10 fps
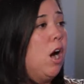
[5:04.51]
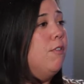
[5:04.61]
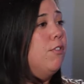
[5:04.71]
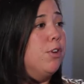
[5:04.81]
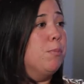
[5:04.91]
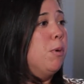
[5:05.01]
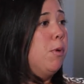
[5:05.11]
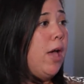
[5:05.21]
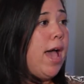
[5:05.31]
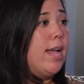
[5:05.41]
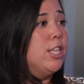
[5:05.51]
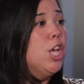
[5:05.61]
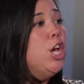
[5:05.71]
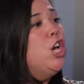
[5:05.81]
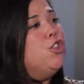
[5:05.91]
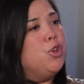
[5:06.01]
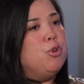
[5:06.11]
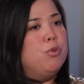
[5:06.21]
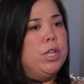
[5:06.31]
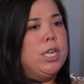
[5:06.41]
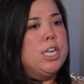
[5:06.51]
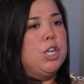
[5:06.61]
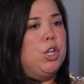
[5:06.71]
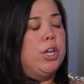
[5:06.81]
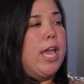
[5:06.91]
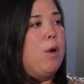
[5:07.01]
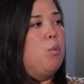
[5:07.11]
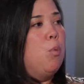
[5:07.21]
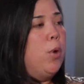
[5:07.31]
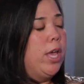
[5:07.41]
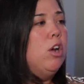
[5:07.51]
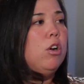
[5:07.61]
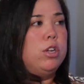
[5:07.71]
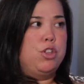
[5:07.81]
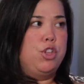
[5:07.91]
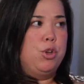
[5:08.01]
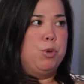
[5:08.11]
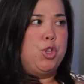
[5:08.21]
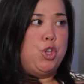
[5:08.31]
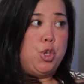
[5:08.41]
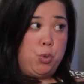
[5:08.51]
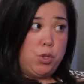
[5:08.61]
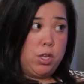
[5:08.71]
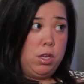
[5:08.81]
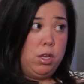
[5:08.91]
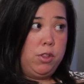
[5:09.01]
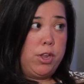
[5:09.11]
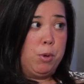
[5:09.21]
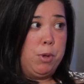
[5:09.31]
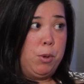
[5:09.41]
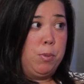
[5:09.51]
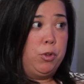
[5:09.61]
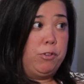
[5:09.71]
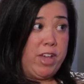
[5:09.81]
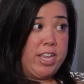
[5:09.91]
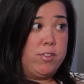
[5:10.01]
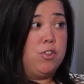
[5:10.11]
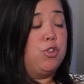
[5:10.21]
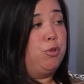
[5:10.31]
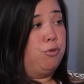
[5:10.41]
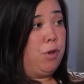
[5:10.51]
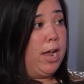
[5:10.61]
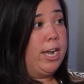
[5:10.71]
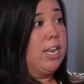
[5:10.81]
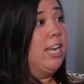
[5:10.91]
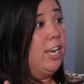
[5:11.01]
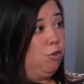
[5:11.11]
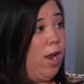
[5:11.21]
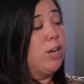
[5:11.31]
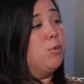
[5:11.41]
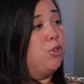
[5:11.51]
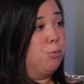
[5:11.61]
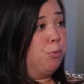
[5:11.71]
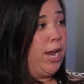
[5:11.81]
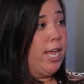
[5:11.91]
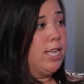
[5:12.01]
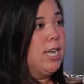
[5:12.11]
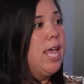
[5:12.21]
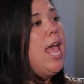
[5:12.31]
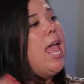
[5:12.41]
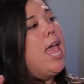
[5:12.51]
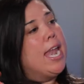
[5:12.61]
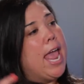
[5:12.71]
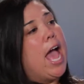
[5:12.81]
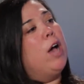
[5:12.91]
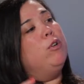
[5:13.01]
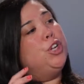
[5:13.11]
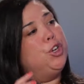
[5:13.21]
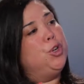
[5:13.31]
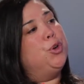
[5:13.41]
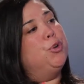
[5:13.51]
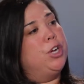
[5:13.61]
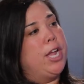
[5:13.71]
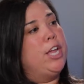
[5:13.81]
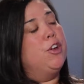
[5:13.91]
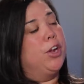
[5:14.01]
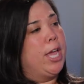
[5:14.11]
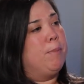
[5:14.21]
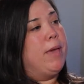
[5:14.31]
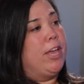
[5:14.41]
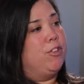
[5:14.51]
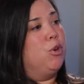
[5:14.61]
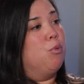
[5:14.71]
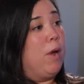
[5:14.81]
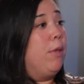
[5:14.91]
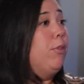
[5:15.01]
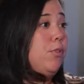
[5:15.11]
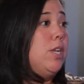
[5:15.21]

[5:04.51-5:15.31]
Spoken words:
off of your mobile ads. So you really need to look at when are consumers using their mobile devices to find and interact with your brand, and how should you create your campaigns around those